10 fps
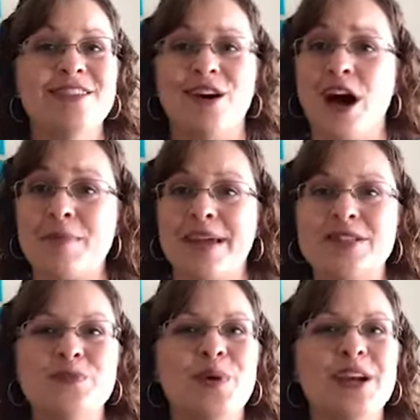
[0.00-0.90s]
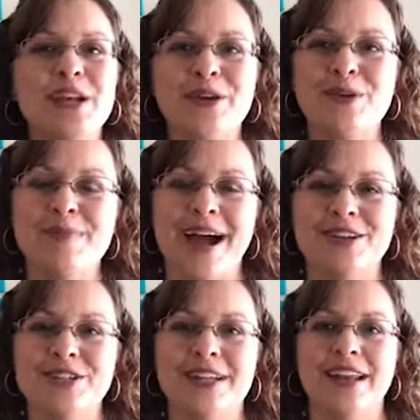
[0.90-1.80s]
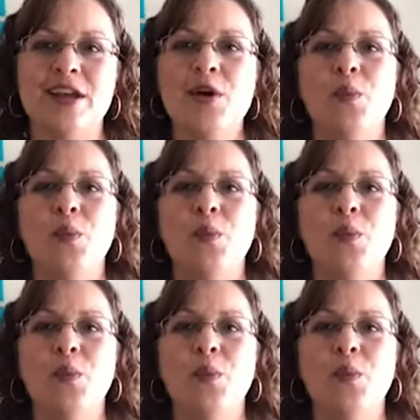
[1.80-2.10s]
the comments what are you imagining?